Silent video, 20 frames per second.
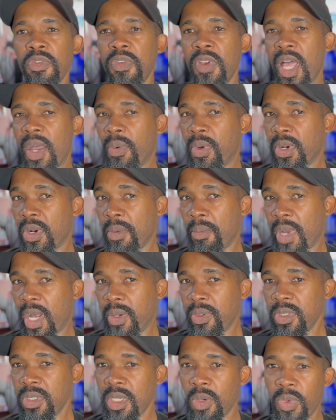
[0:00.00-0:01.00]
fly with our
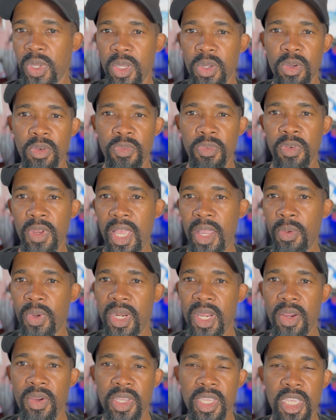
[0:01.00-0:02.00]
mouse, or we could fly
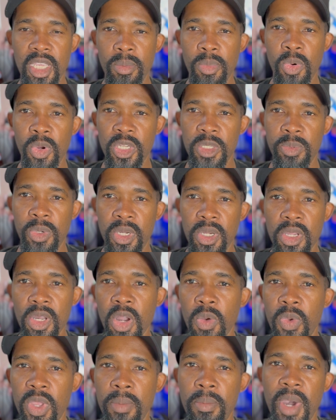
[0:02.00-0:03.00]
with our keyboard, but
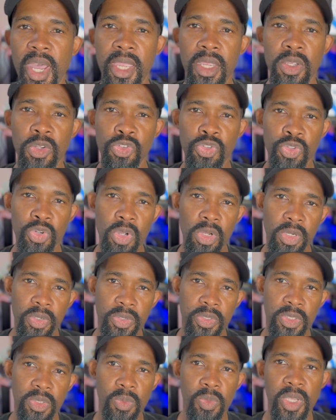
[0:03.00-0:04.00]
no, we buy
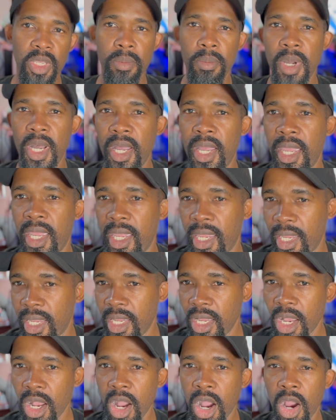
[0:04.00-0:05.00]
controllers, we buy
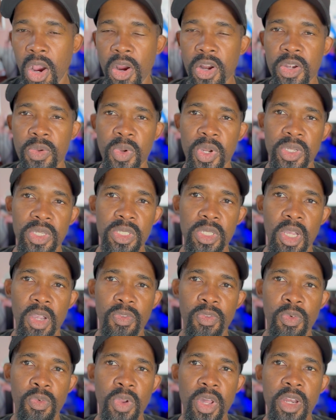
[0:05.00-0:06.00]
hardware
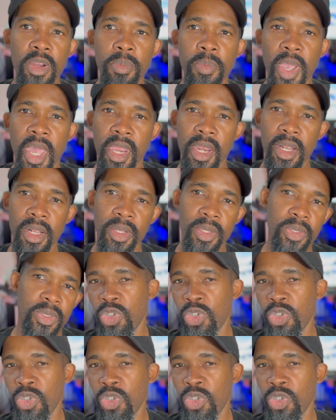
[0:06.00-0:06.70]
stuff, rudder pedals,